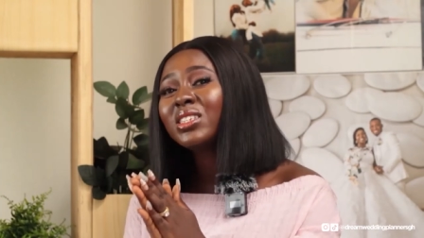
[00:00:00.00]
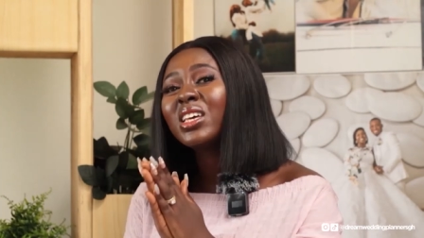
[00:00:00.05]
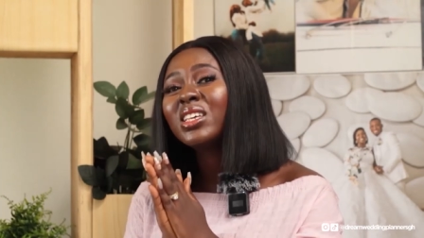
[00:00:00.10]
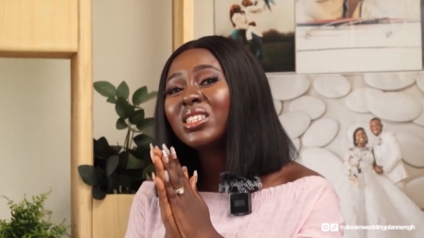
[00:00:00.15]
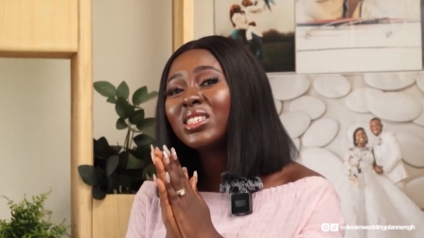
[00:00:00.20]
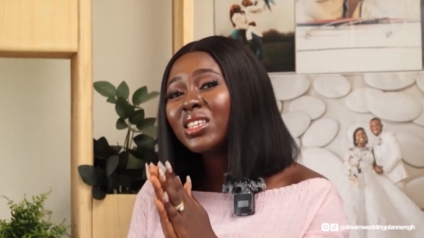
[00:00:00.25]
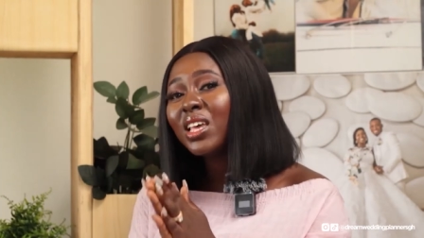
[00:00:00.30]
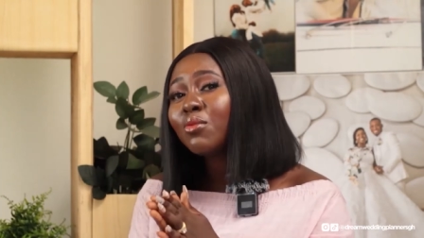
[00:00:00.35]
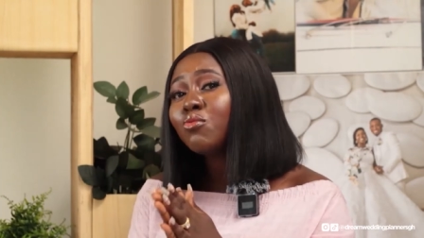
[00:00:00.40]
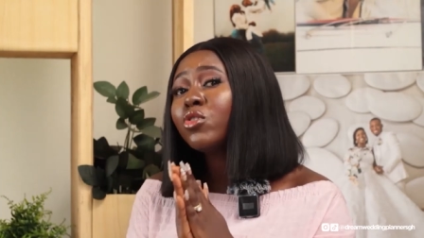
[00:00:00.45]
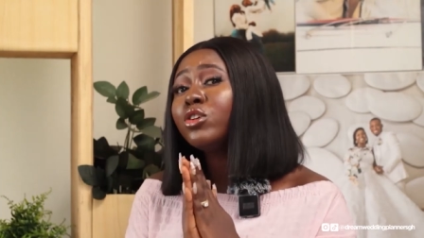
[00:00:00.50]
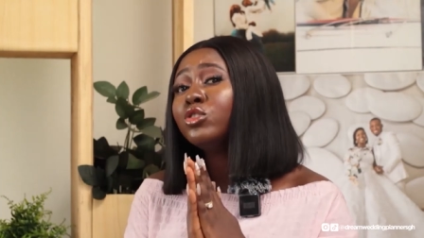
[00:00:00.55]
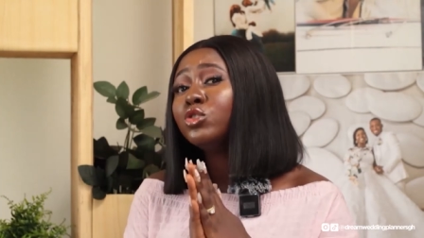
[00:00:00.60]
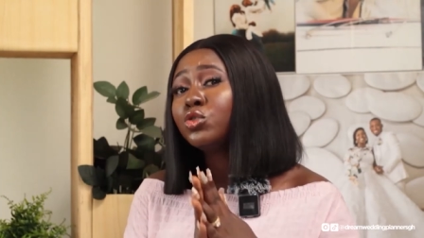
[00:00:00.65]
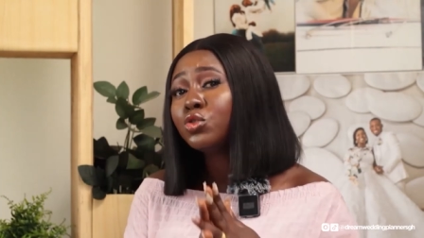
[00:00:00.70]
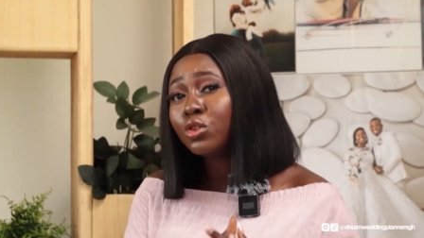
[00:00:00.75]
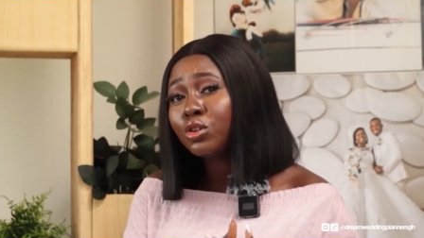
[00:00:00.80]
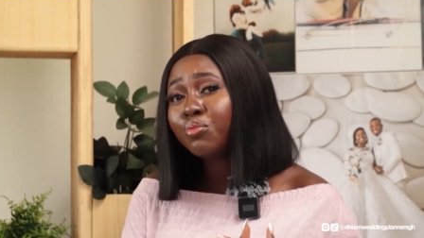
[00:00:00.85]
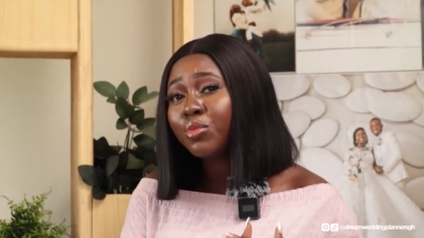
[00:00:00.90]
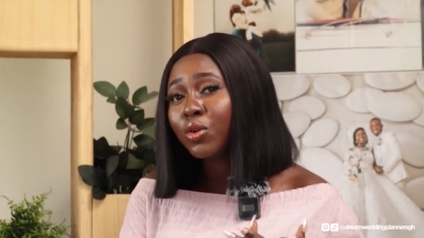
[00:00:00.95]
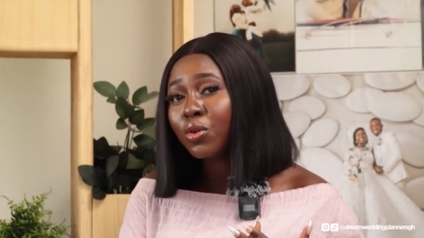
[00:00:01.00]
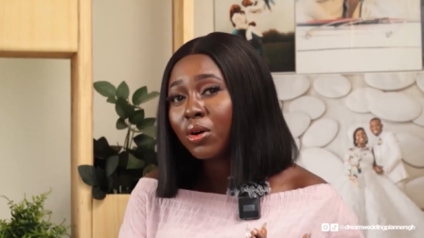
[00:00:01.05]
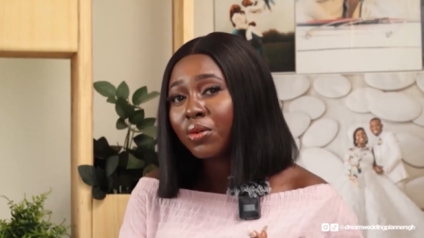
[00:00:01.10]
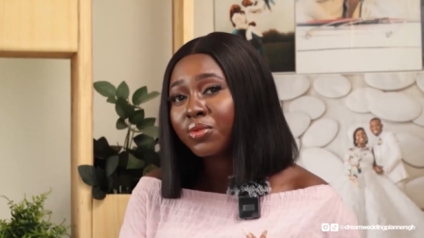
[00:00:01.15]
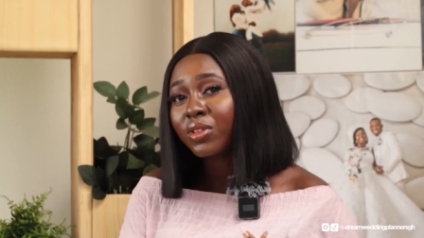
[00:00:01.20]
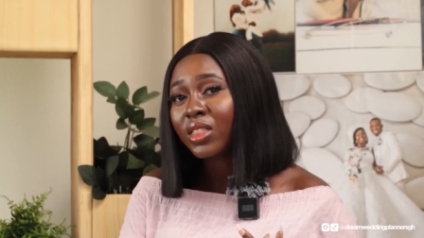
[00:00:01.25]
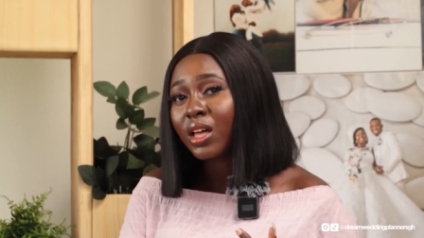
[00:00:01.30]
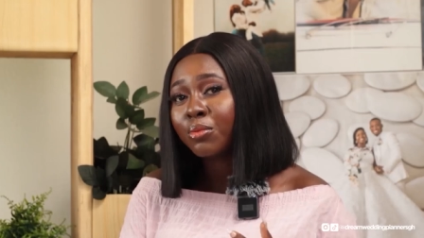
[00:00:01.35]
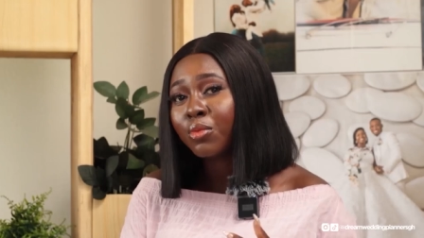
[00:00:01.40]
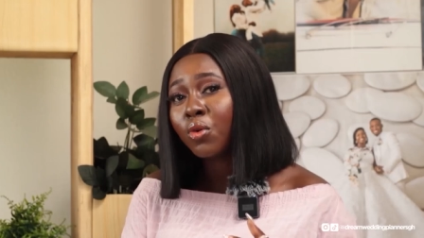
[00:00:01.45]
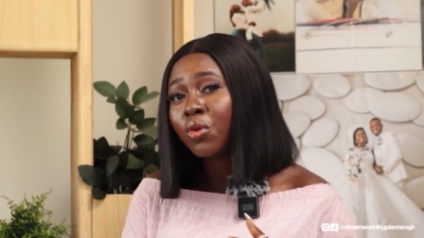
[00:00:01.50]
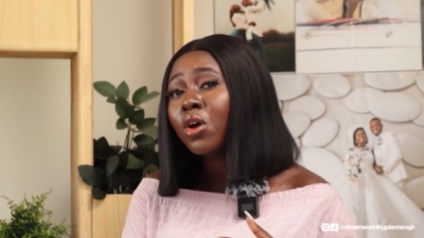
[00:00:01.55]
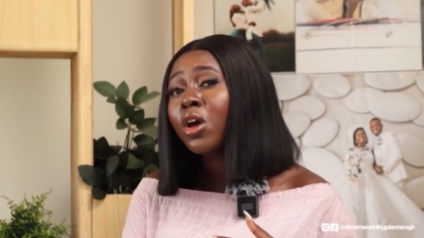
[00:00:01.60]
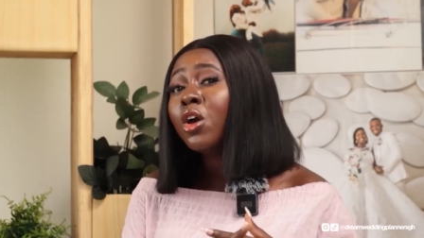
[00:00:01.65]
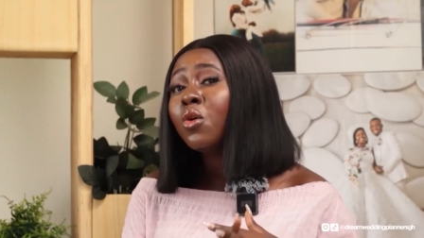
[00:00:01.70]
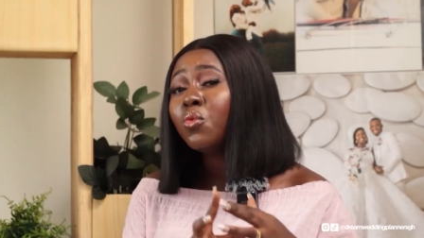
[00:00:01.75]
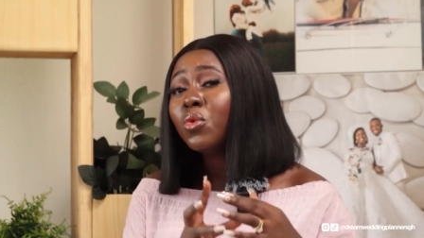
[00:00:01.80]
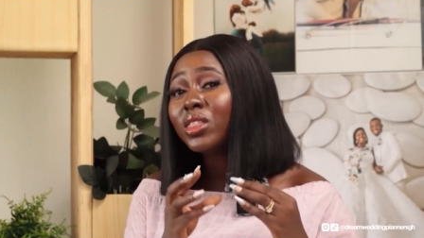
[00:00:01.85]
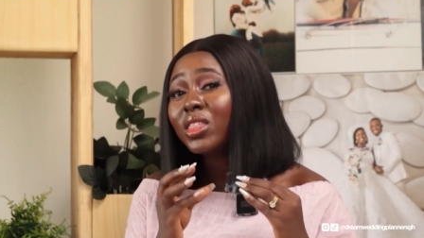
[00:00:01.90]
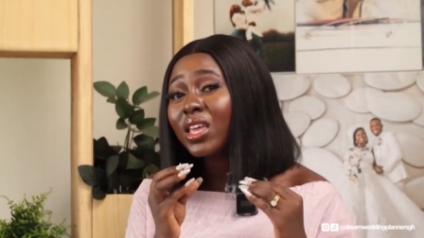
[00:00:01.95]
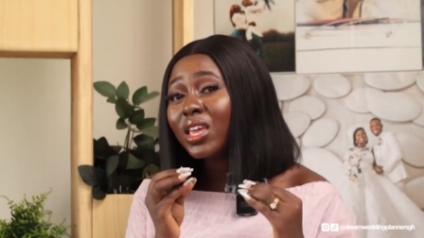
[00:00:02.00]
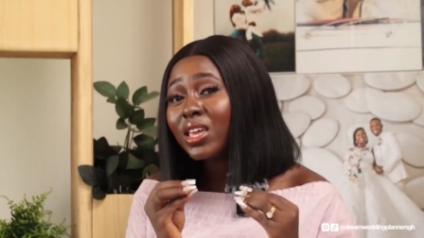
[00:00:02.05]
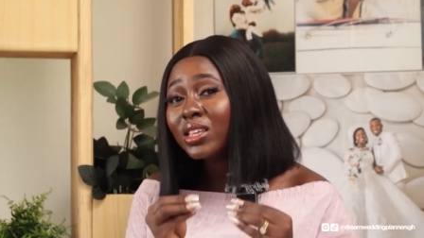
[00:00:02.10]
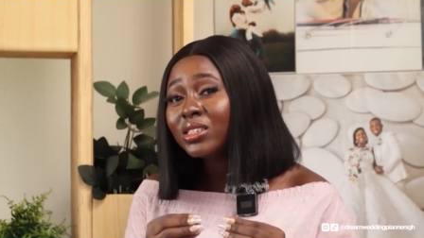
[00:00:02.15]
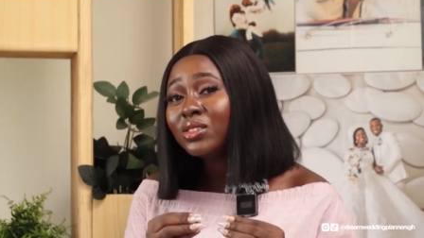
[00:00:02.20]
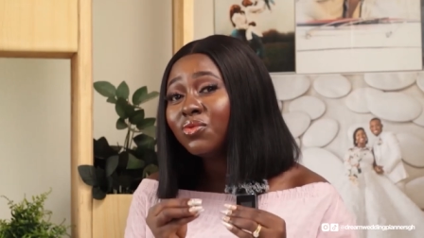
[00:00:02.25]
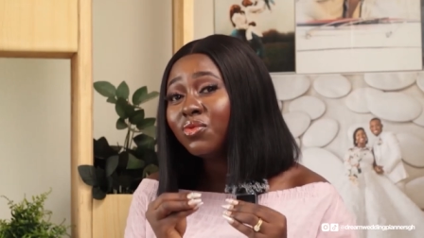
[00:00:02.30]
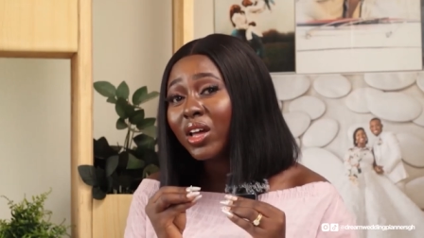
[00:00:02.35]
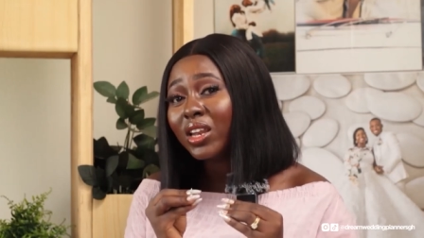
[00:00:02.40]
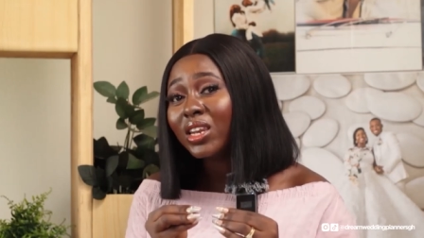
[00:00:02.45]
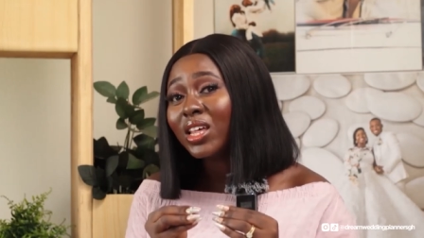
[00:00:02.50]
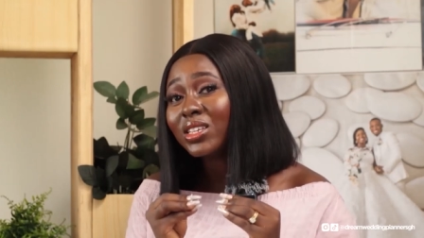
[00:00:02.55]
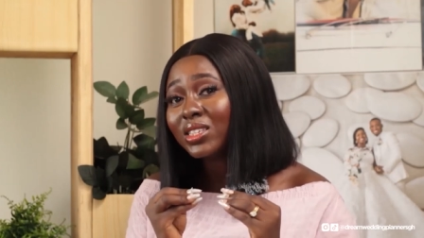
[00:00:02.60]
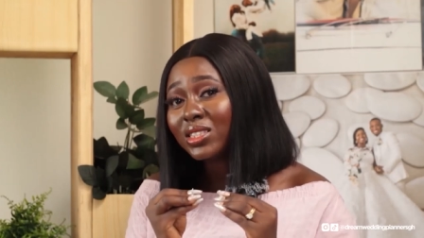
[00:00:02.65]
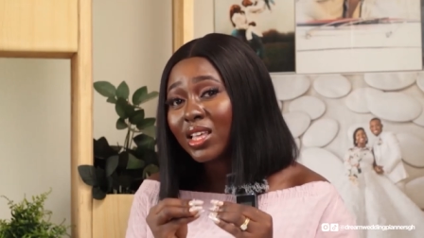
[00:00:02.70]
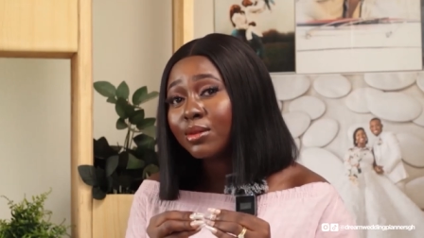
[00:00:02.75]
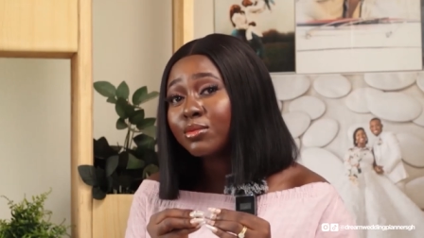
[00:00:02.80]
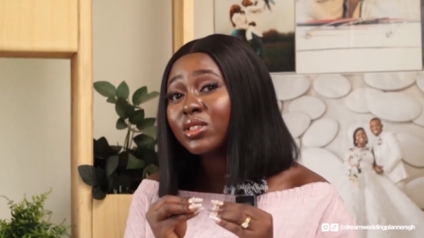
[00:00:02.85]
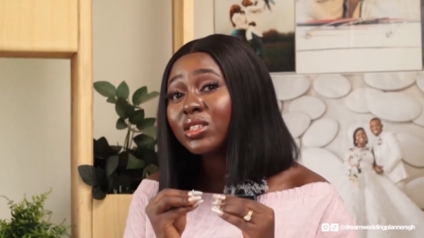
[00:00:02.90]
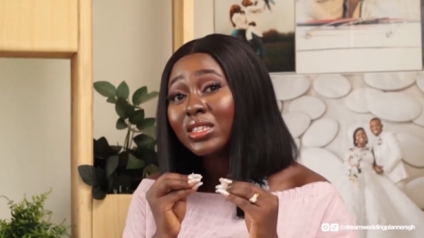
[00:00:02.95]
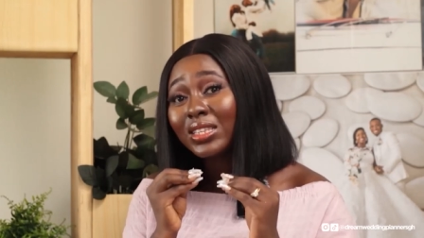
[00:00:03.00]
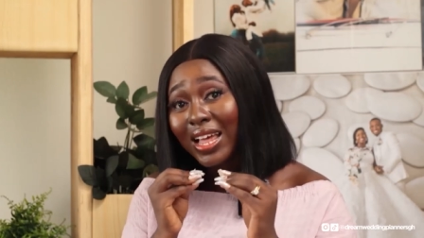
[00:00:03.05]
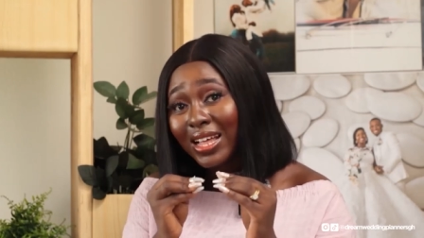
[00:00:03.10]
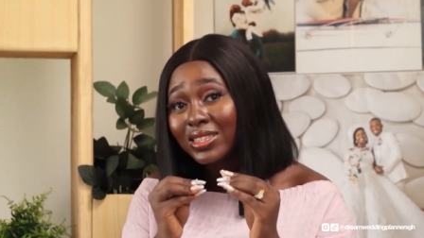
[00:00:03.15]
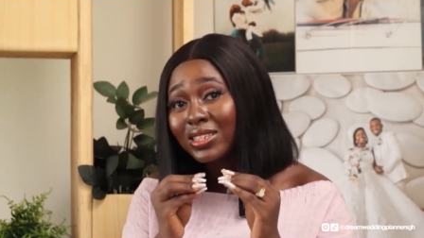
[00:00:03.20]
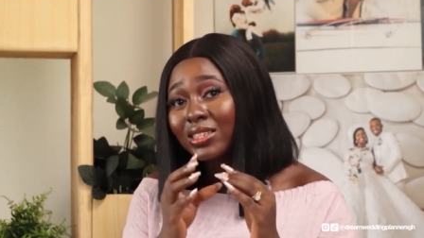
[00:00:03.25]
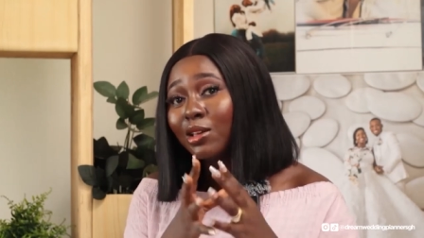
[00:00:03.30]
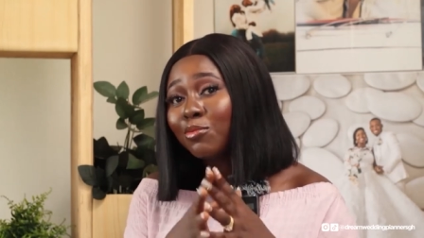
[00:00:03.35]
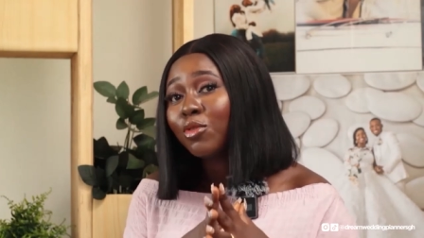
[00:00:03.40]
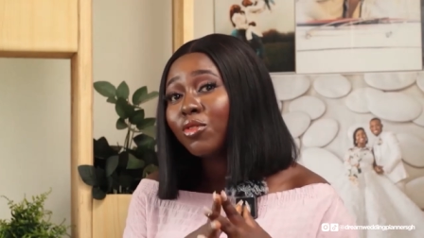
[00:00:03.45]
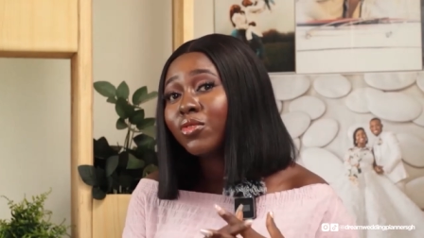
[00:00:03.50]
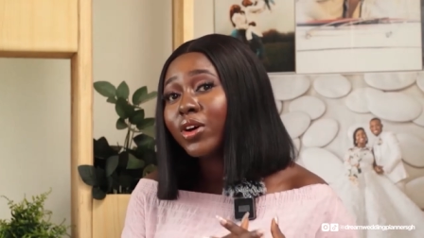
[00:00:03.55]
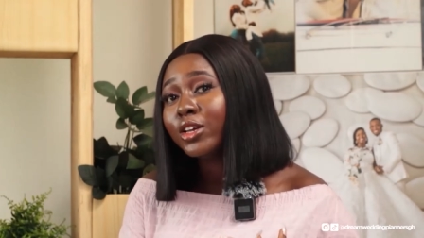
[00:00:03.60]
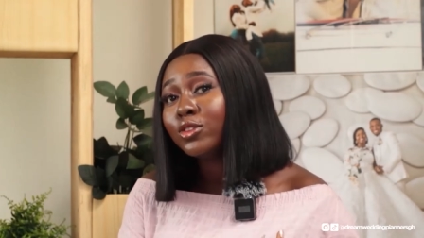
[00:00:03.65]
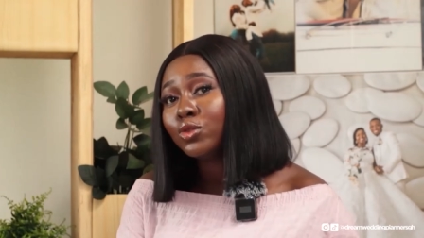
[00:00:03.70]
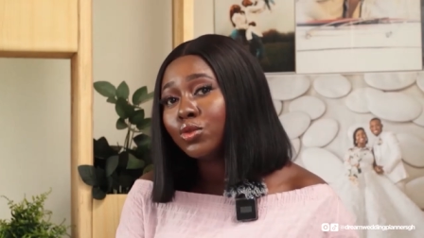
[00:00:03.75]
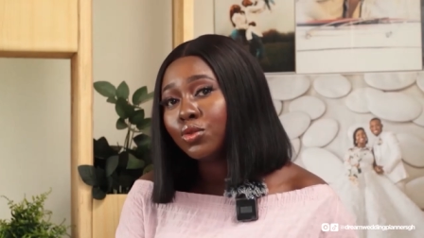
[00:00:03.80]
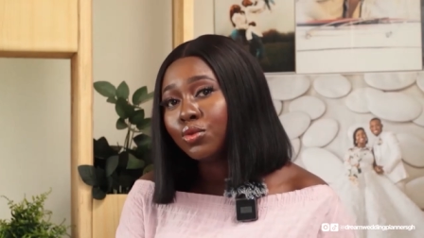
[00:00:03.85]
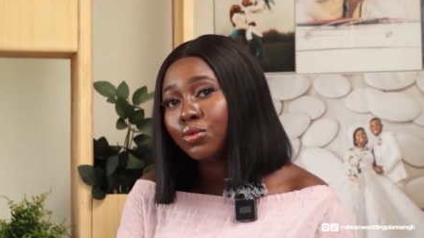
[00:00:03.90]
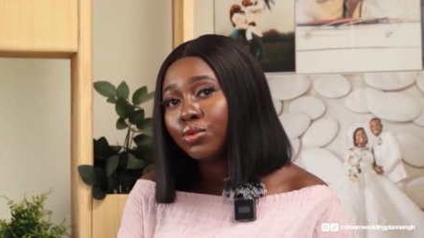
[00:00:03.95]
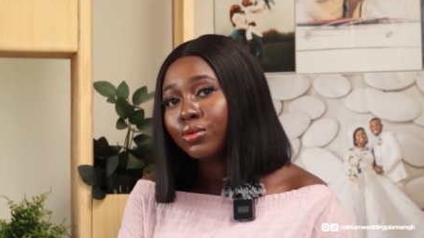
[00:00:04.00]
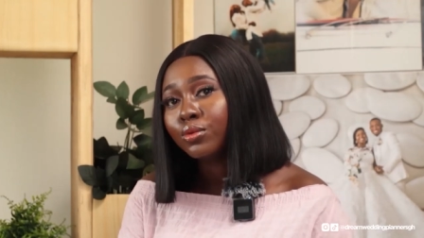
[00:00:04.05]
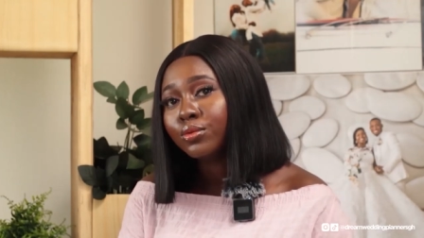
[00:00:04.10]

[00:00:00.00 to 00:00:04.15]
The same way you should be comfortable with each vendor's terms that they provide to you.